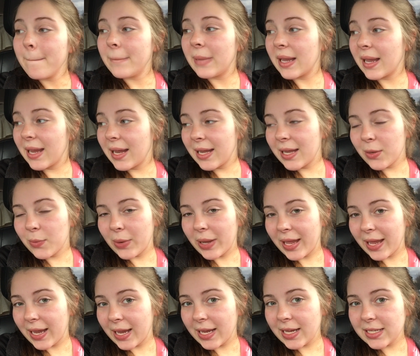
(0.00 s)
But
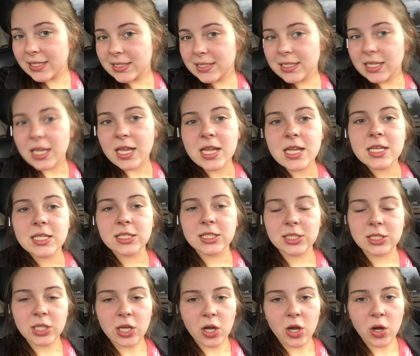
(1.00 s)
anyways,
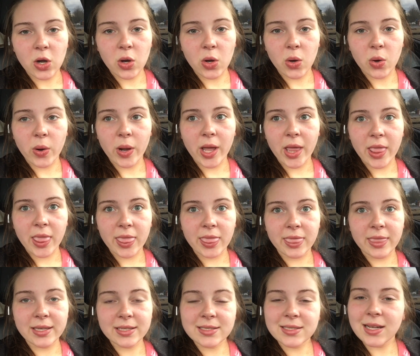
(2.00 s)
so
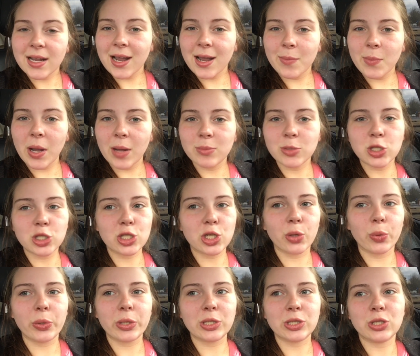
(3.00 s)
this time I'm just
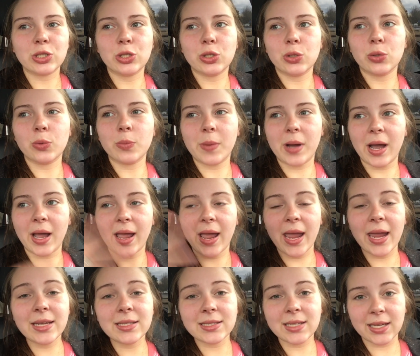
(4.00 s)
going to do my
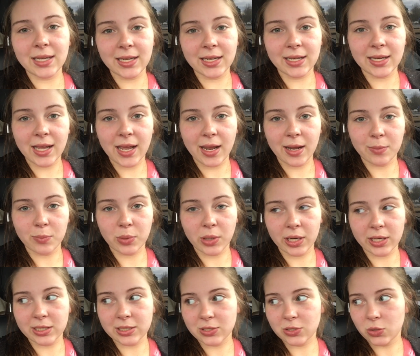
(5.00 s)
18 and
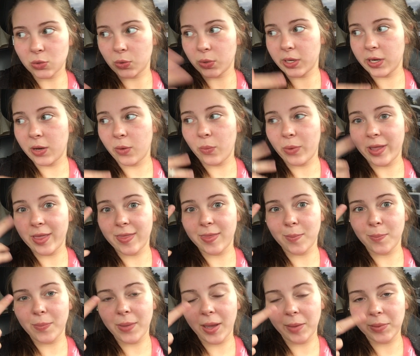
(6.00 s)
pregnant story
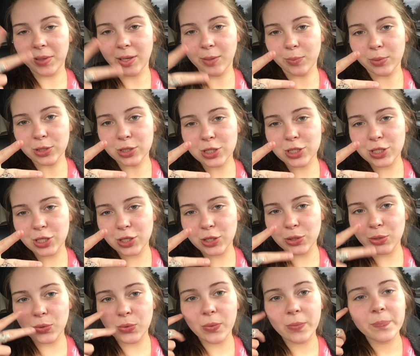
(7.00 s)
with baby number
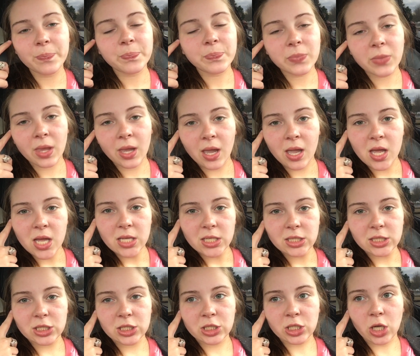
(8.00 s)
2.
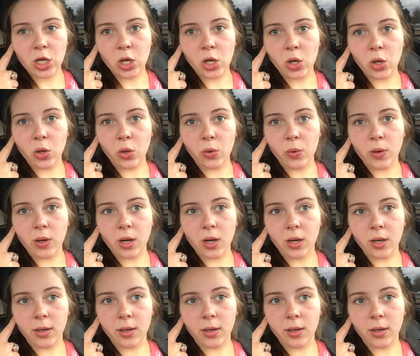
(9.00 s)
So,